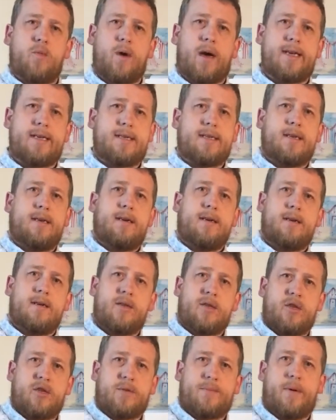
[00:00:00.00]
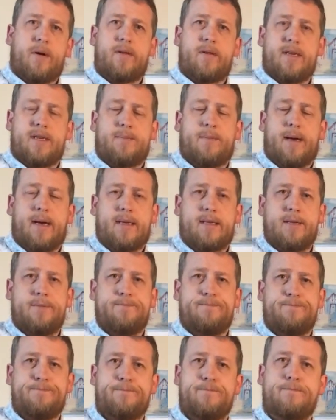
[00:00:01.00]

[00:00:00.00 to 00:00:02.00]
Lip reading: ways to spot this pattern.